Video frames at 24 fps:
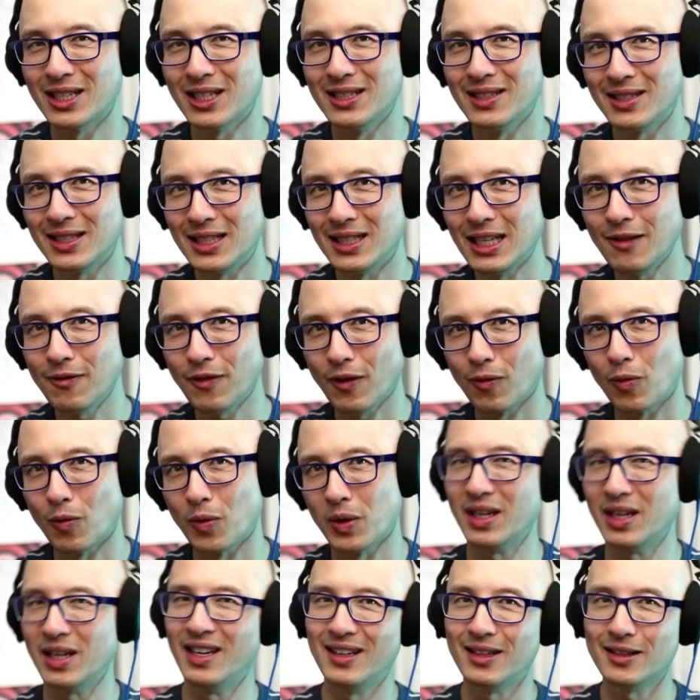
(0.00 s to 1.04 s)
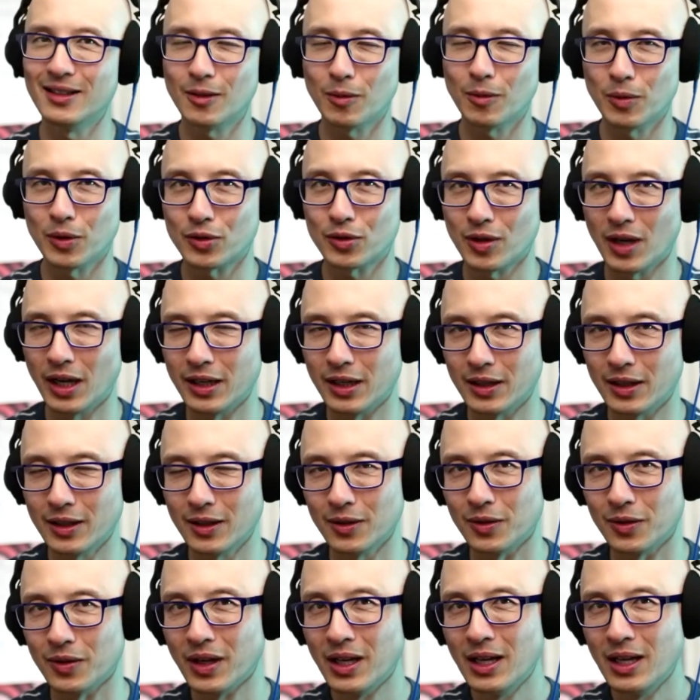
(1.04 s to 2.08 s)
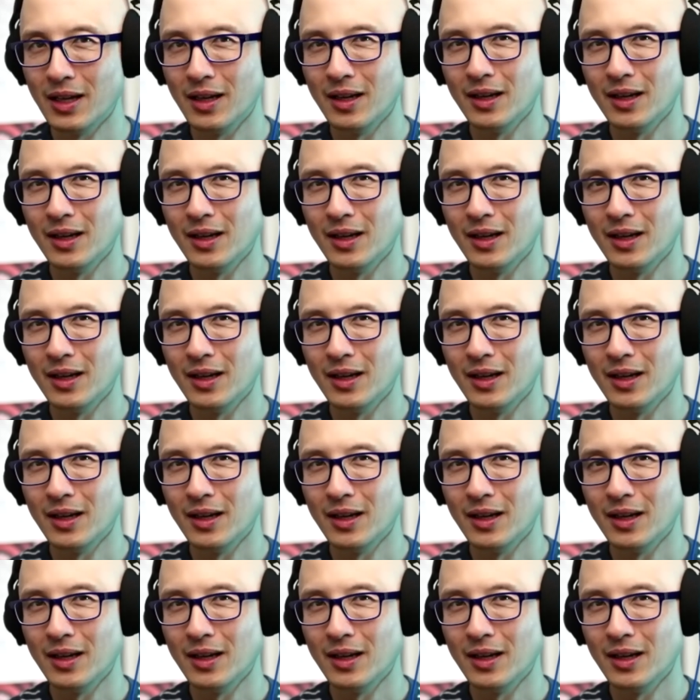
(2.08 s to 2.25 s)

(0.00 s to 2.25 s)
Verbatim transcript: conceive of what it is that we're trying to do.